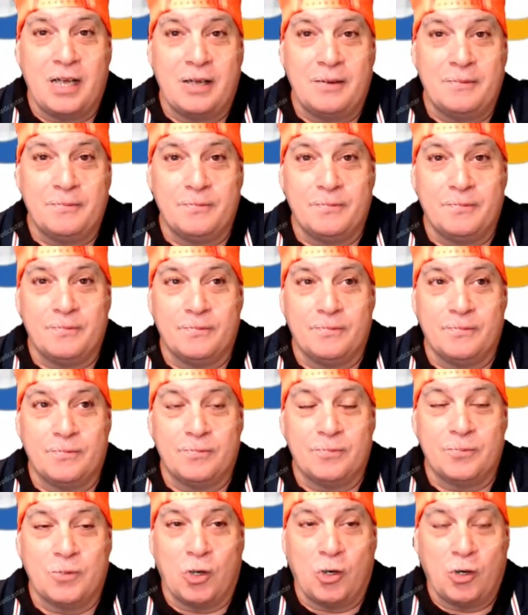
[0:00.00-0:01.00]

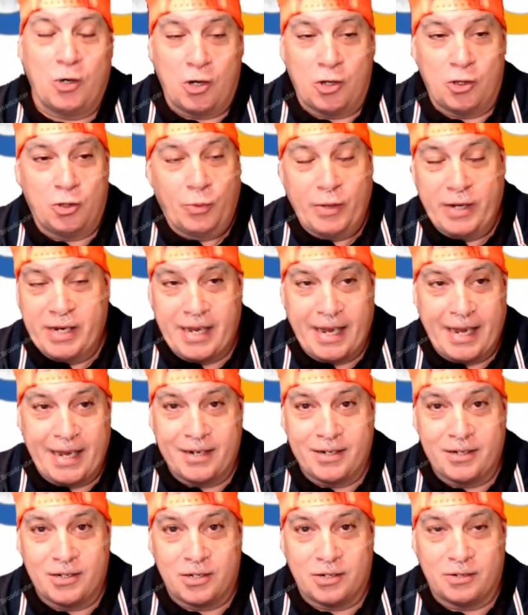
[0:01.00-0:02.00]
at the
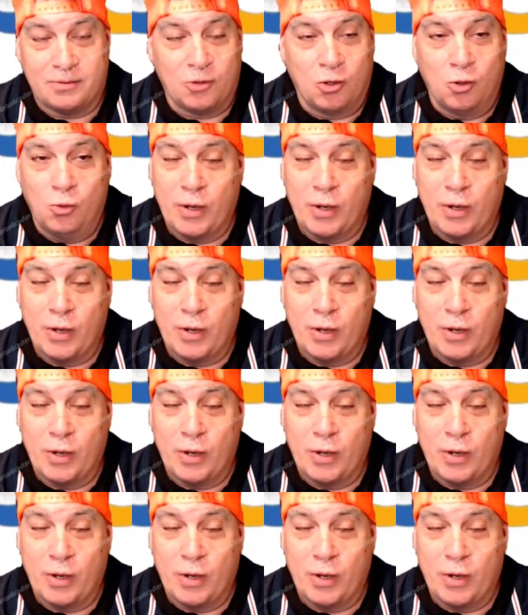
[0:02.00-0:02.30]
weekend